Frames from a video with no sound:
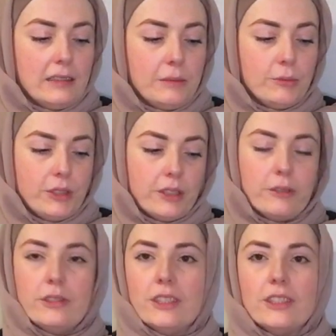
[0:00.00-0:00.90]

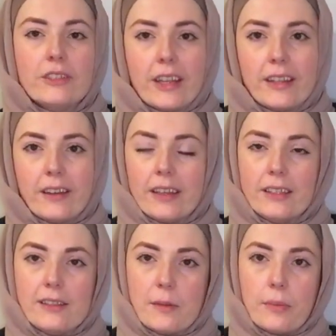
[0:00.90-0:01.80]
You know, obviously it's great
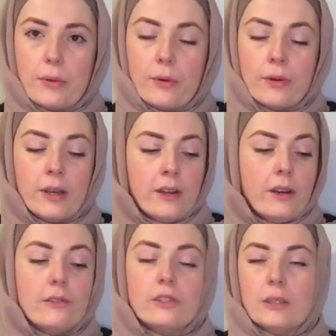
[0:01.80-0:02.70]
that I can support
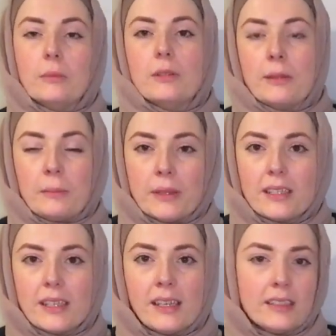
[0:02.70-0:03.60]
obviously a
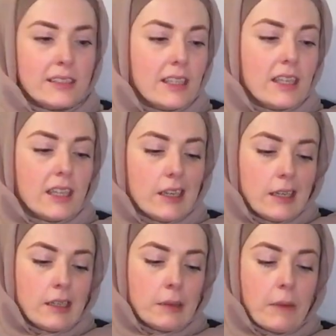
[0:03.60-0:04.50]
Muslim business.
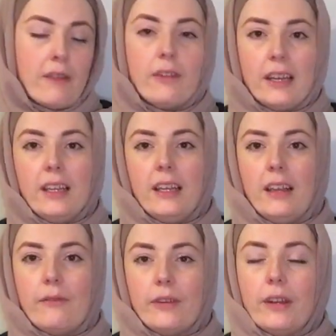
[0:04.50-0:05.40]
I
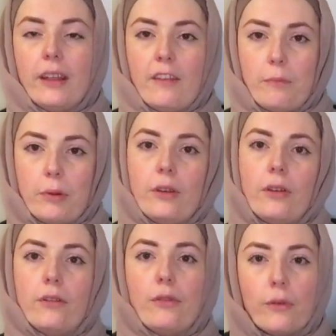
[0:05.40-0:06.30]
really feel like they've
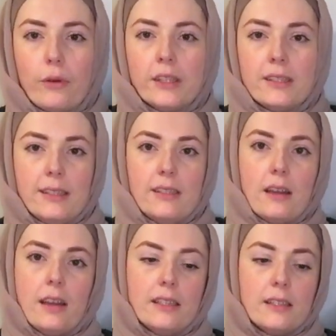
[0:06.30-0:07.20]
put a lot of thought into
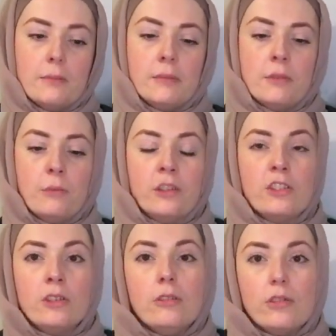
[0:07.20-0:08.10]
these items and
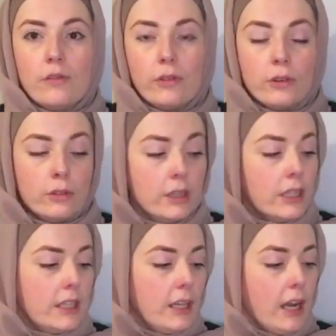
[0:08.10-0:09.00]
what's
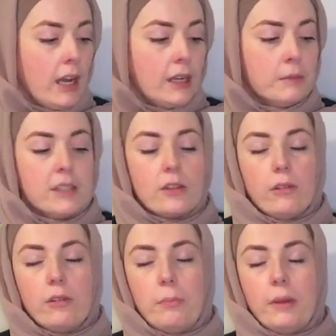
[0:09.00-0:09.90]
useful.
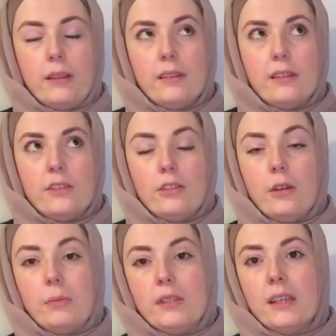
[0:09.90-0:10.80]
There's a lot of
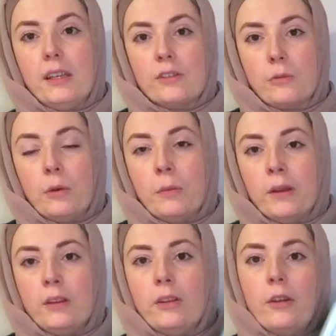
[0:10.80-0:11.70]
bits, you know, particularly as a
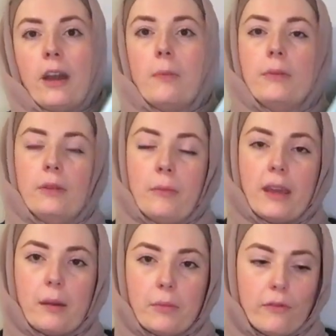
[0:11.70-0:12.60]
woman, you know, helping
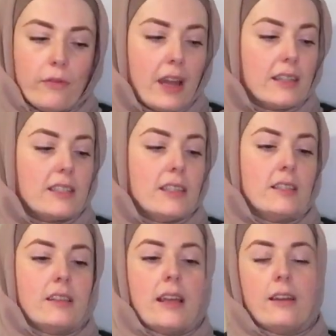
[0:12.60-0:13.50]
you make up your
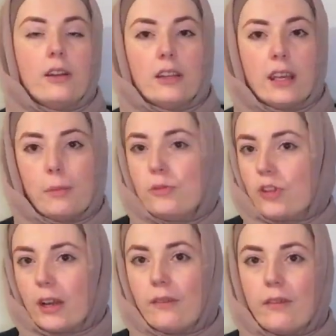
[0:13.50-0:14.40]
fast and things like that, and kind of
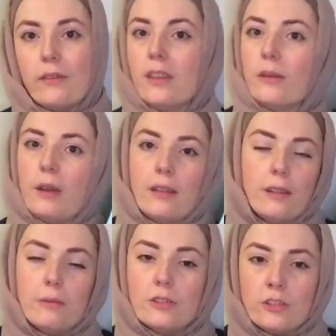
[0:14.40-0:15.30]
keeping track of everything,
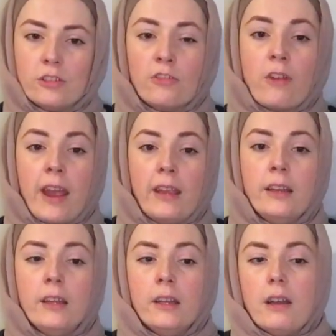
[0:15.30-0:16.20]
I think, which is
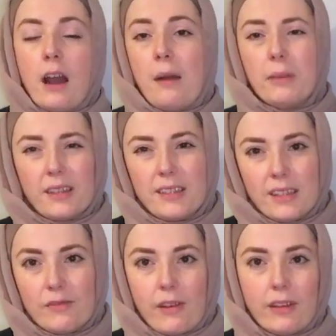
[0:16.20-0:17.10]
great,
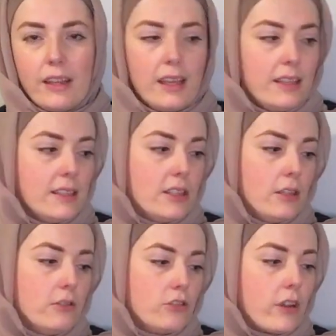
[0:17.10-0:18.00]
because it is very
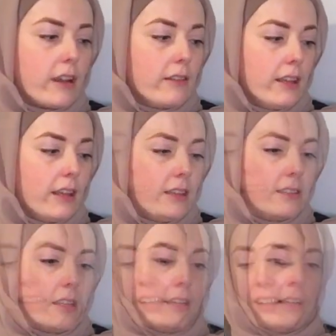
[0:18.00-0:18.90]
easy to lose track of
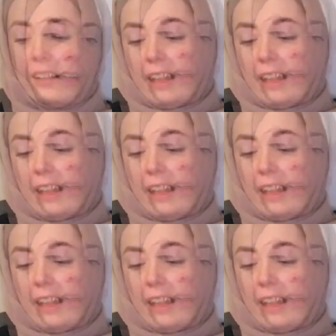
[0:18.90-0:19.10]
these.